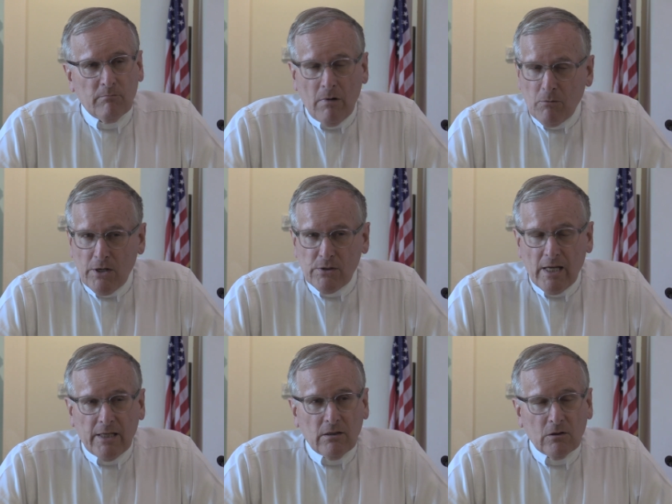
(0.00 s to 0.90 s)
Memorize
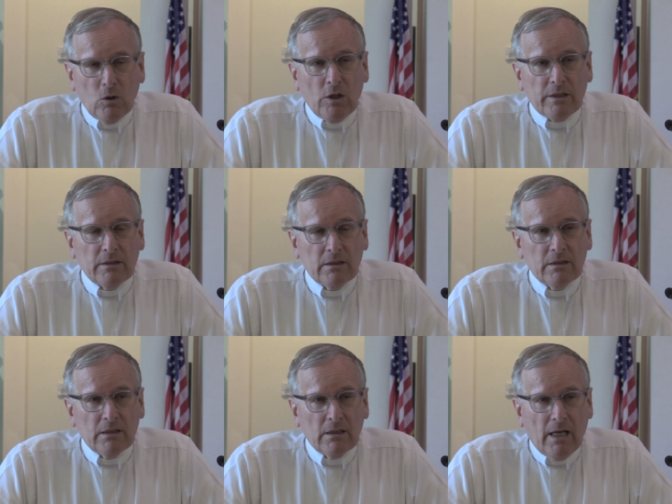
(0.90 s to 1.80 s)
that. Lord,
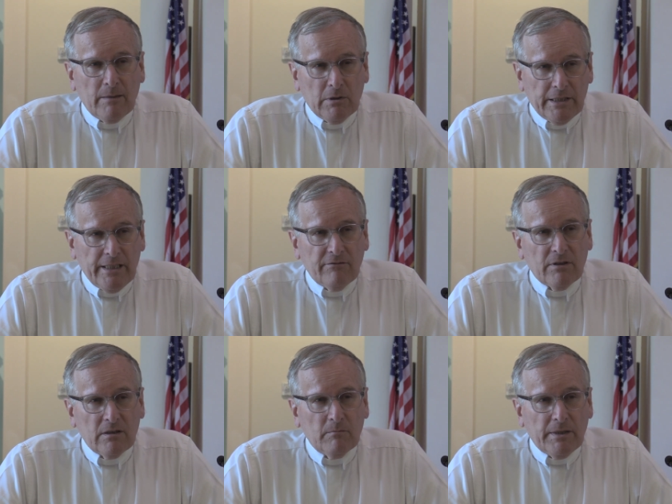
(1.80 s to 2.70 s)
I believe,
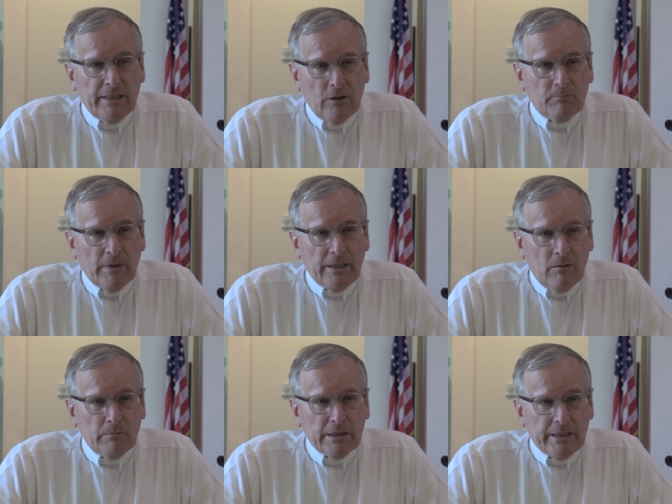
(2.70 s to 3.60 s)
but help my
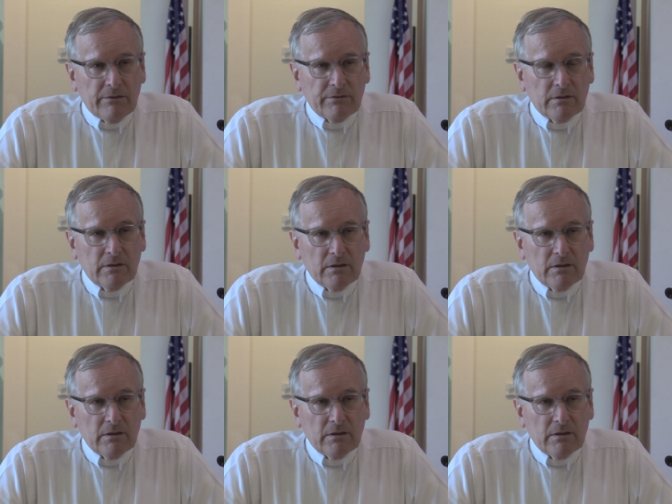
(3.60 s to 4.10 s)
unbelief.